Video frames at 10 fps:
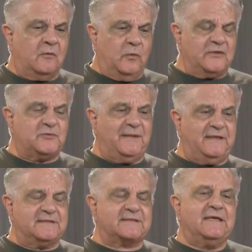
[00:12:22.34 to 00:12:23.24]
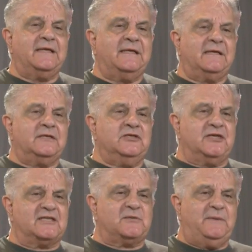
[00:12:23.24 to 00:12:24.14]
which means
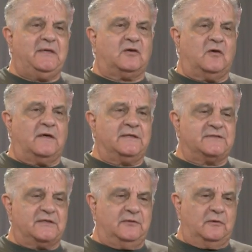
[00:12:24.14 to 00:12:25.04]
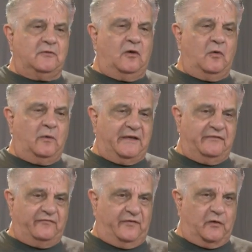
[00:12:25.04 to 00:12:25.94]
just because you go
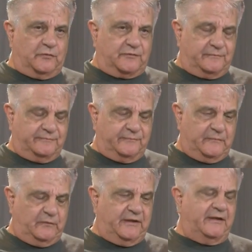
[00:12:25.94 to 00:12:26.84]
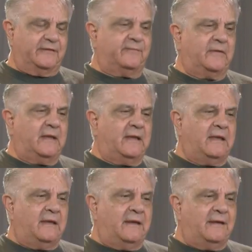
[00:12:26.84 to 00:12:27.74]
and vote, okay,
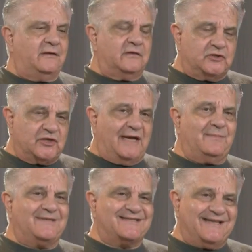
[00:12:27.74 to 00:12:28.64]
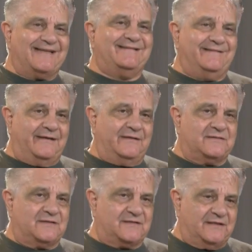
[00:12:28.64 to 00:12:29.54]
your job is not done
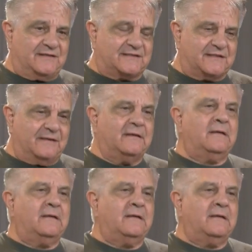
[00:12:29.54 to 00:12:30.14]
as a citizen.